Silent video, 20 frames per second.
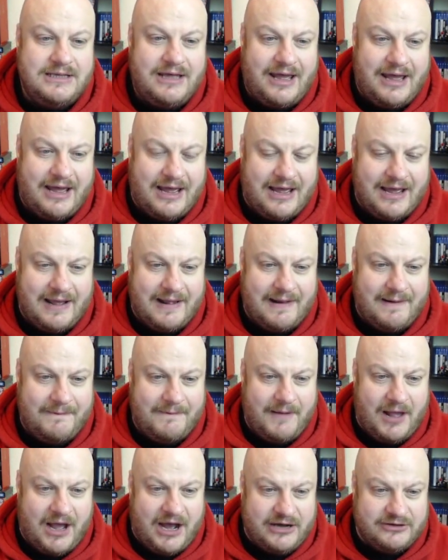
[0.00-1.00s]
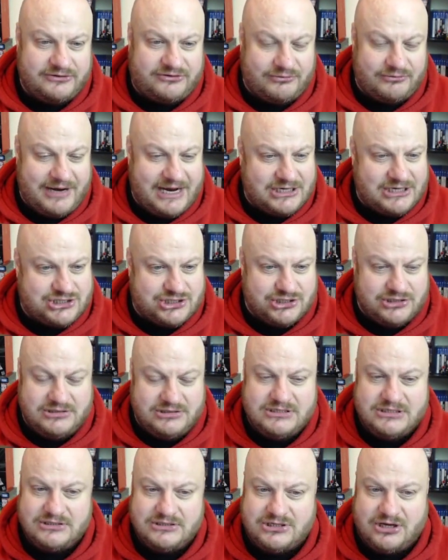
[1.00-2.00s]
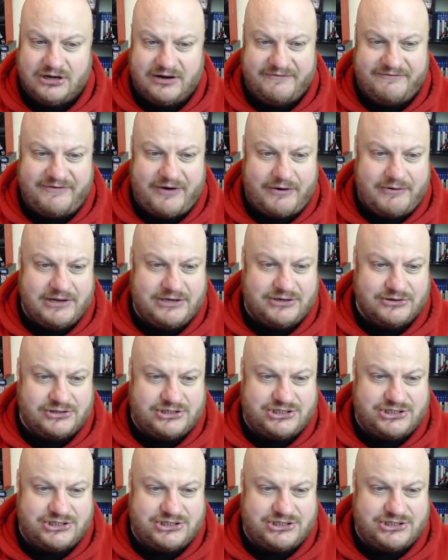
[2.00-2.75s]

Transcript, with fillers: Uh, art direction, has got a very good